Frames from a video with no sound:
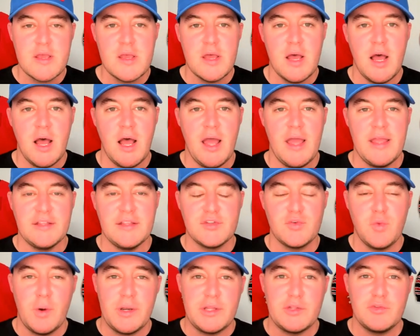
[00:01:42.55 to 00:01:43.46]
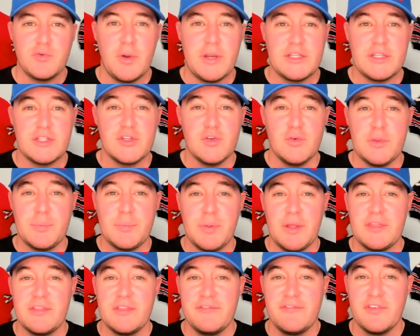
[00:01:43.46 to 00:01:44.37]
Uh, in twenty twenty-two, he
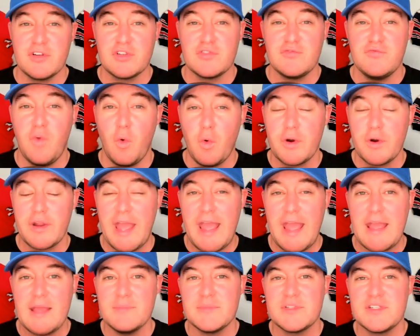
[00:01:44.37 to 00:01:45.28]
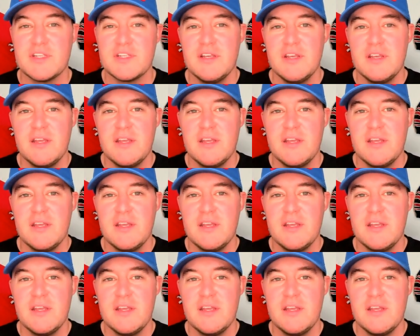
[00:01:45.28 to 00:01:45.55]
played the first four games